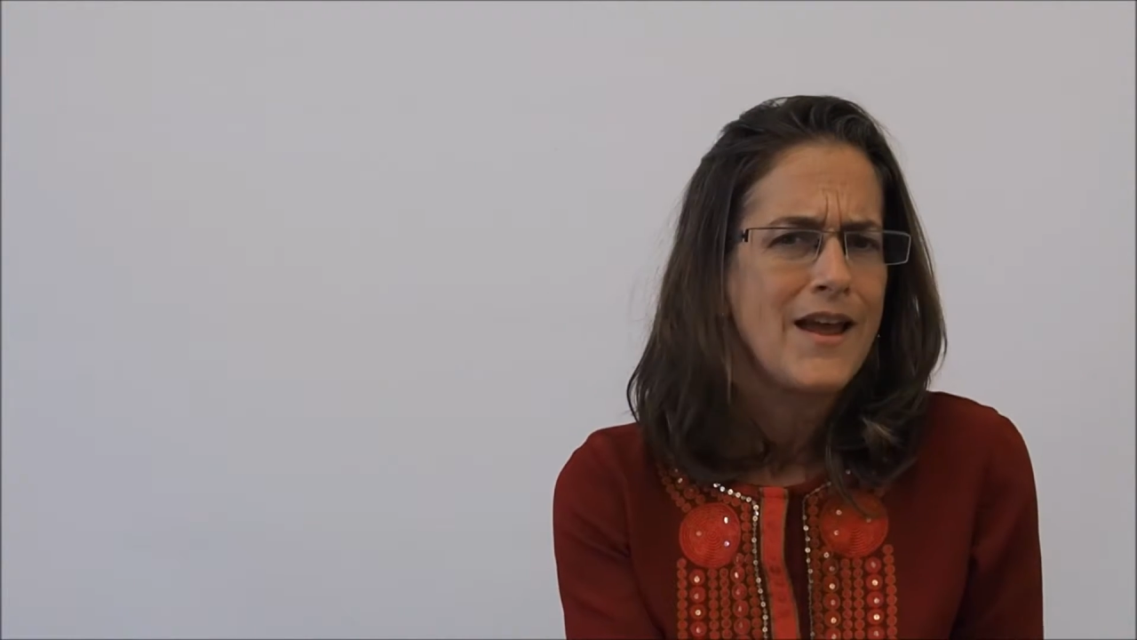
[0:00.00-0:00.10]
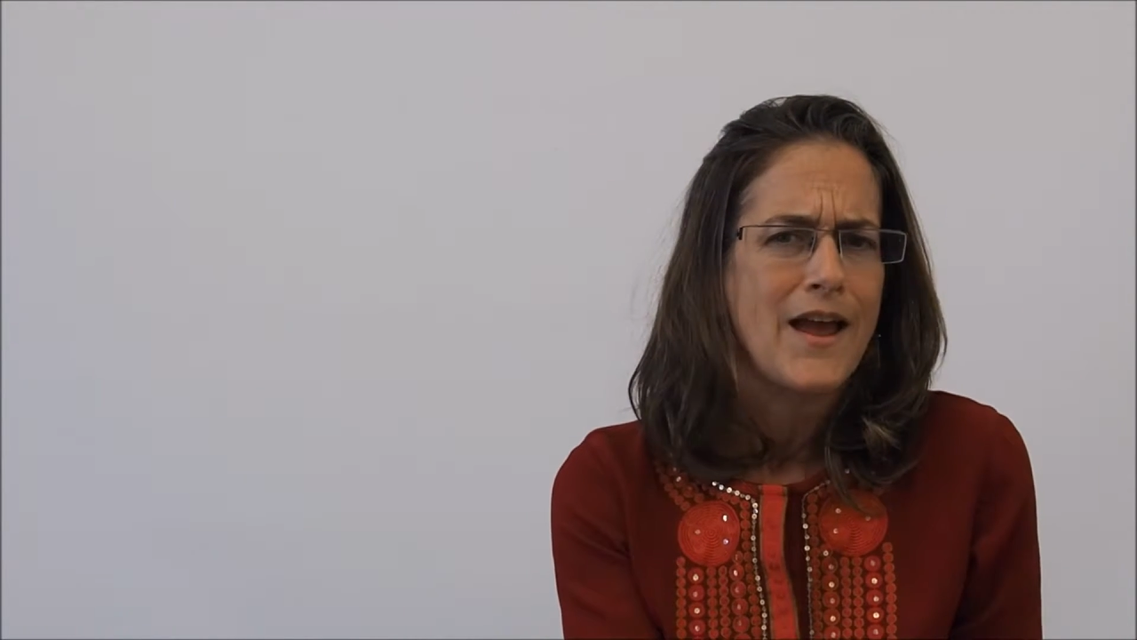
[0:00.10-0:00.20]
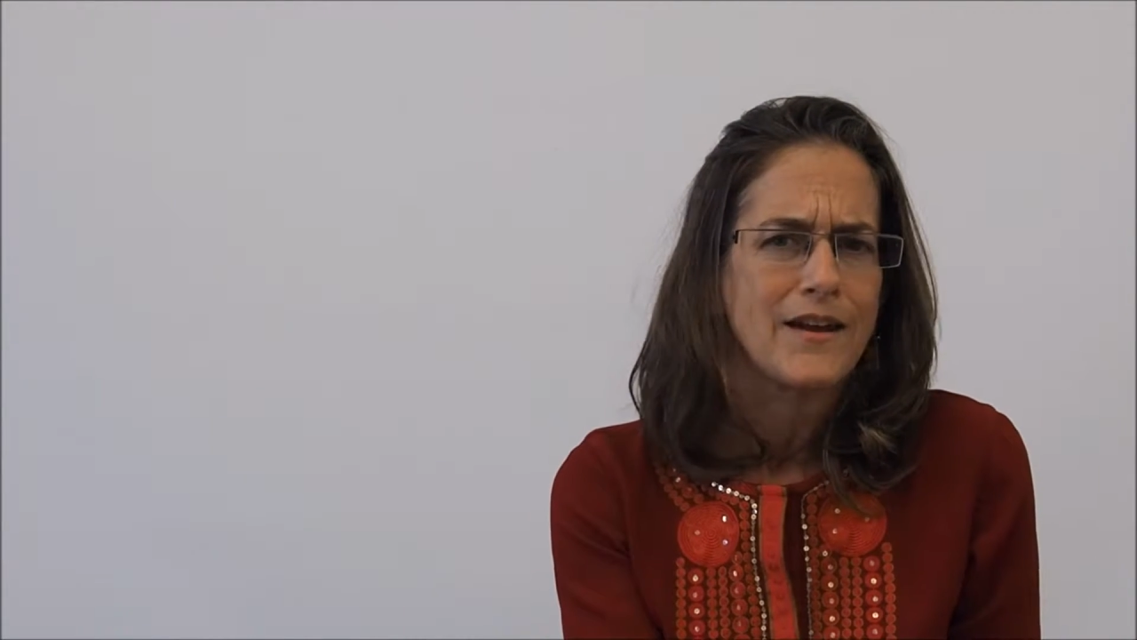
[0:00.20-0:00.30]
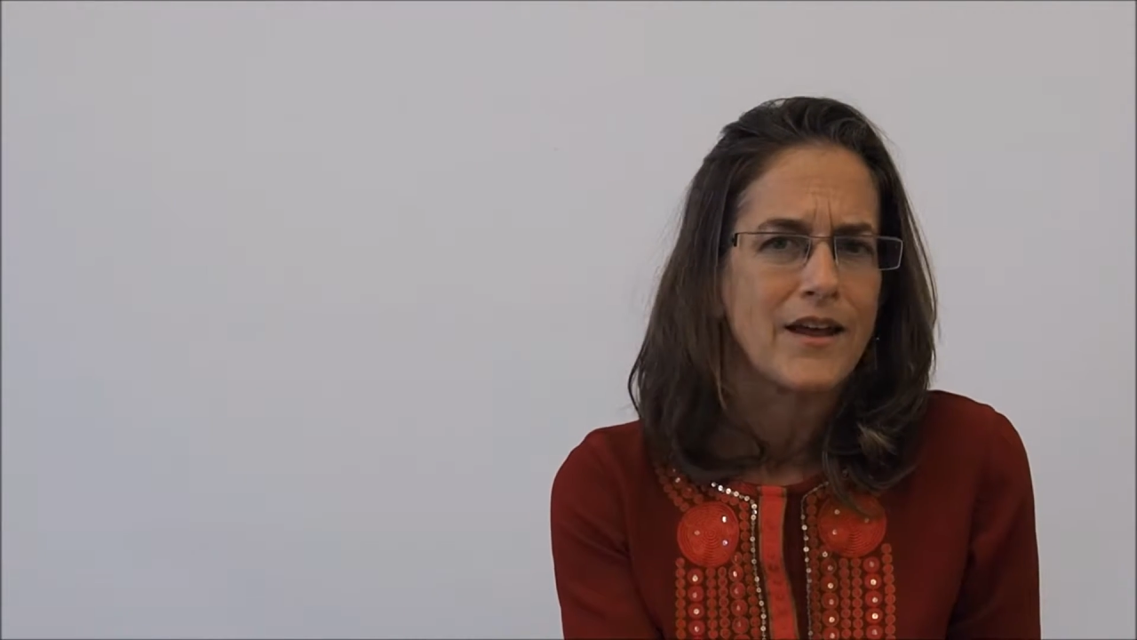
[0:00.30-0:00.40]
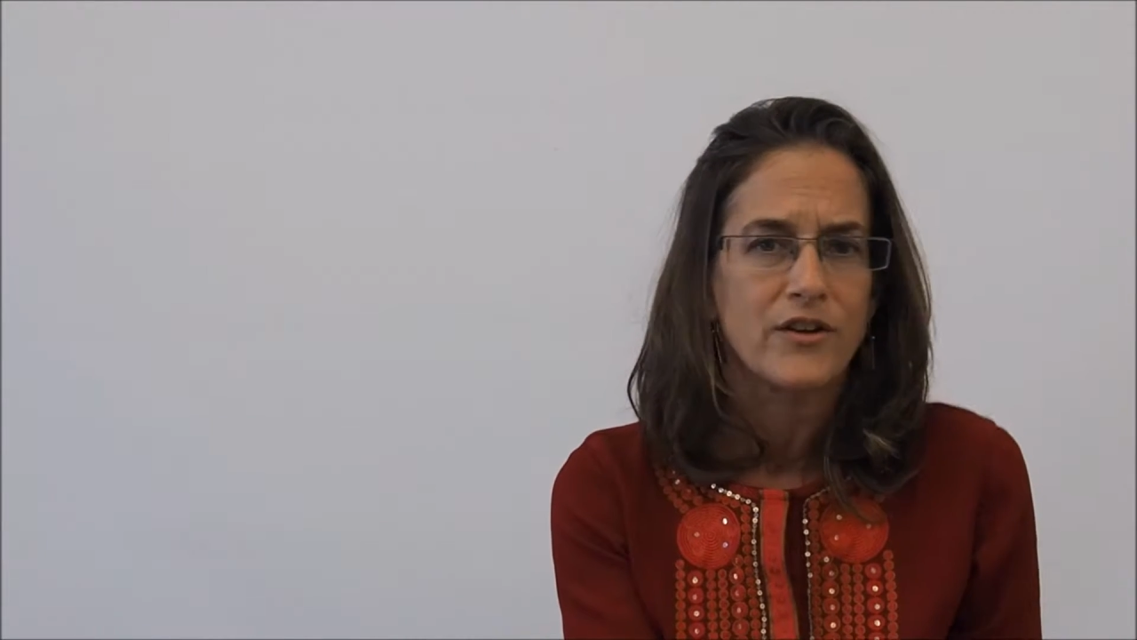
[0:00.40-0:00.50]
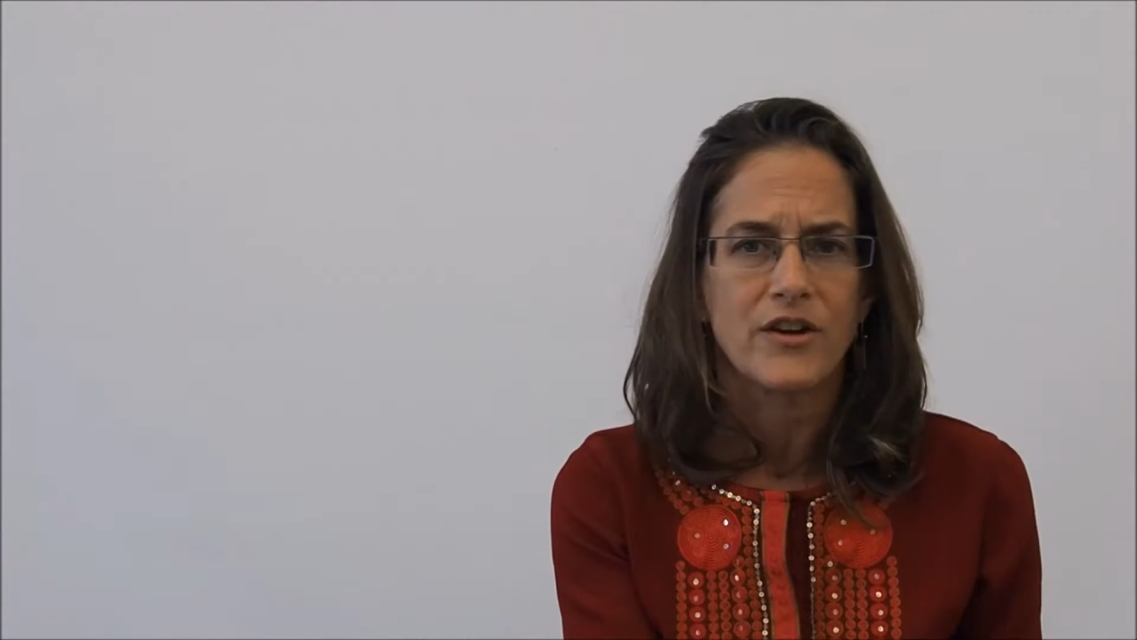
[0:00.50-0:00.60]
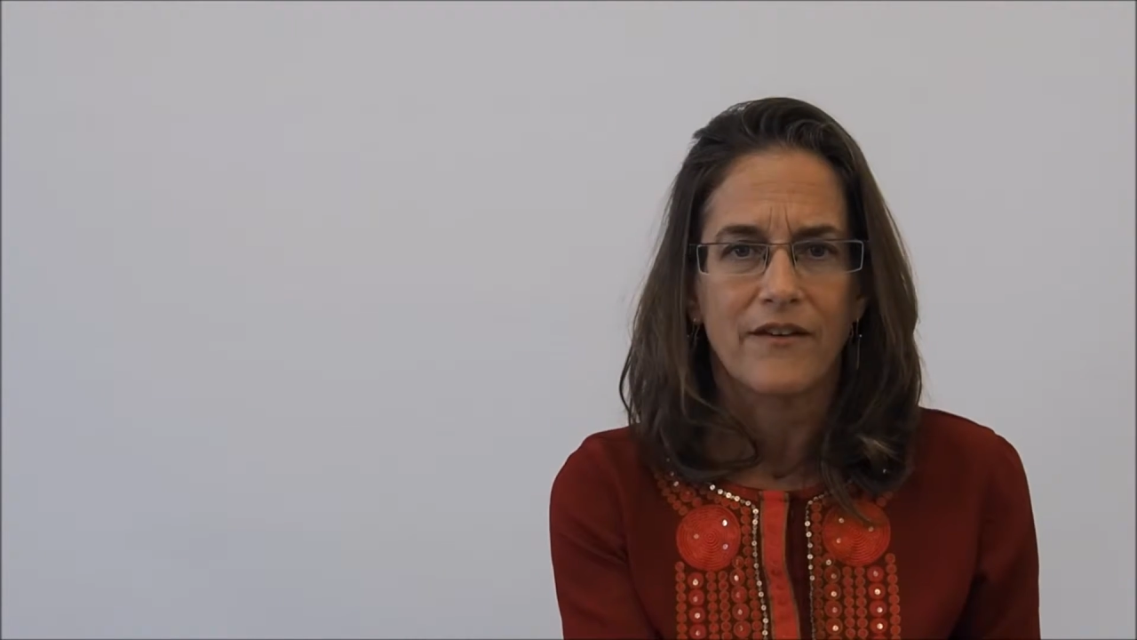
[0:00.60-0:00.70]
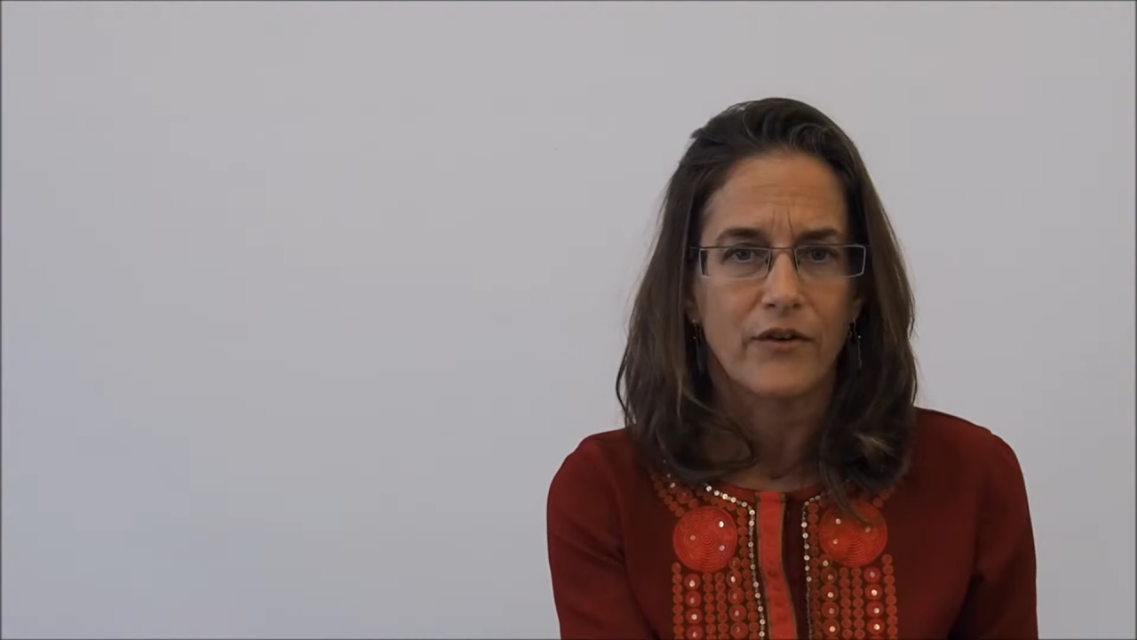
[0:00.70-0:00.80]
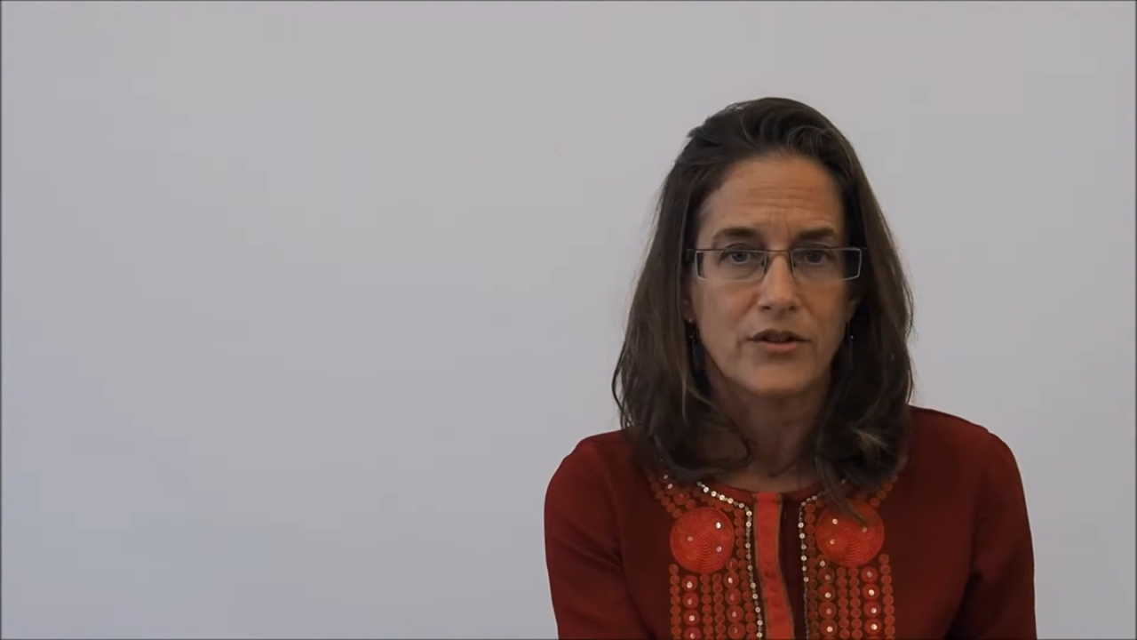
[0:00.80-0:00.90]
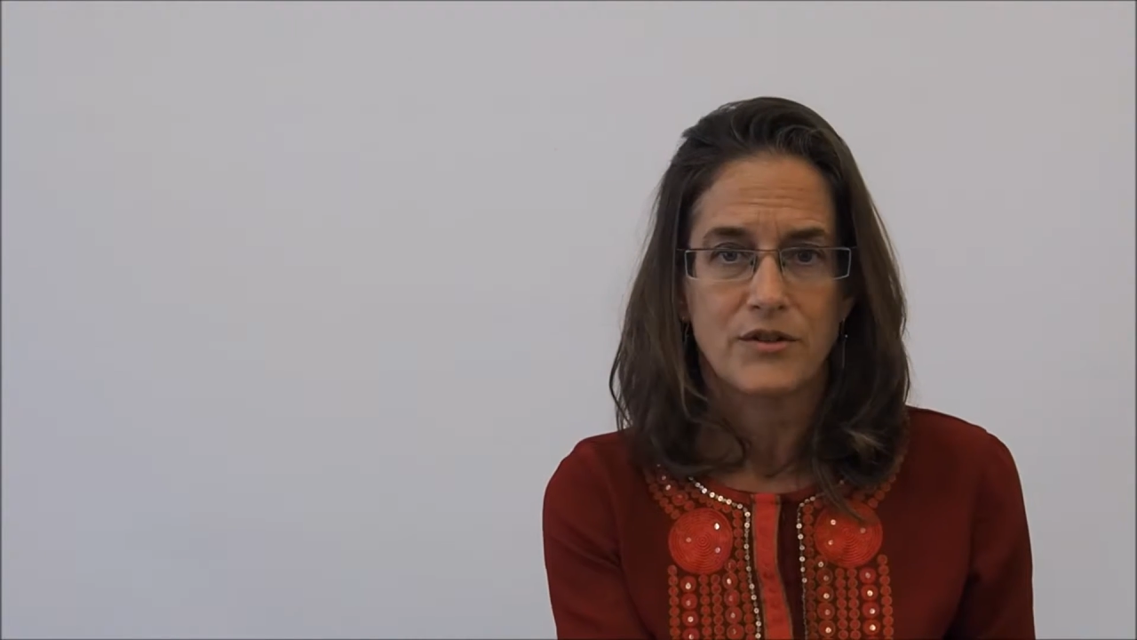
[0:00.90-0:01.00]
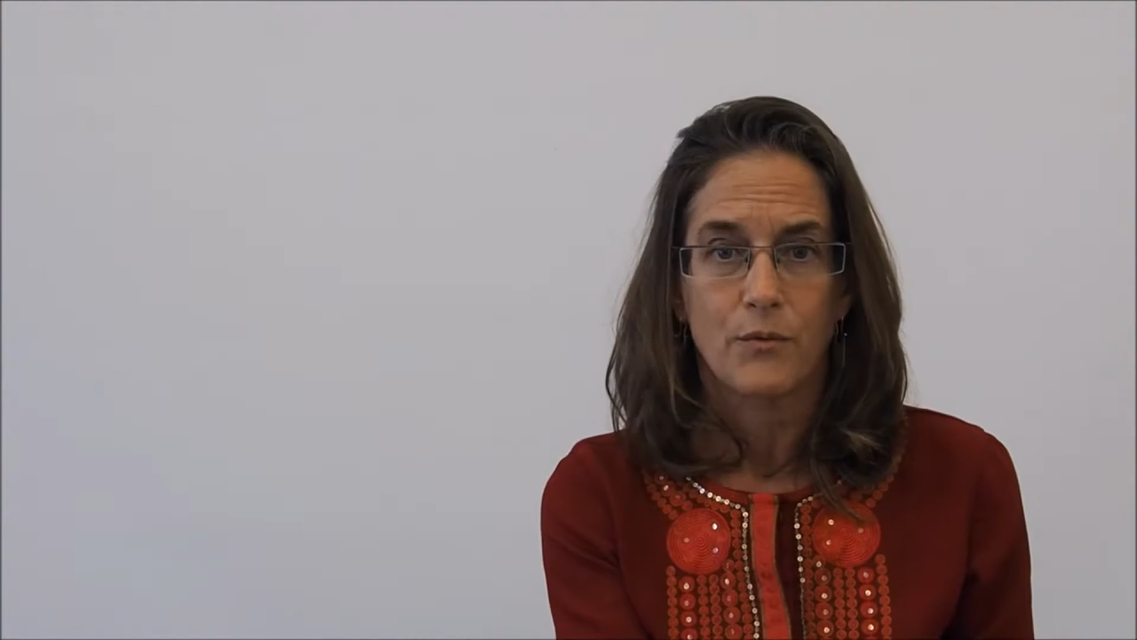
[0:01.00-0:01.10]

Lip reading: and other diverse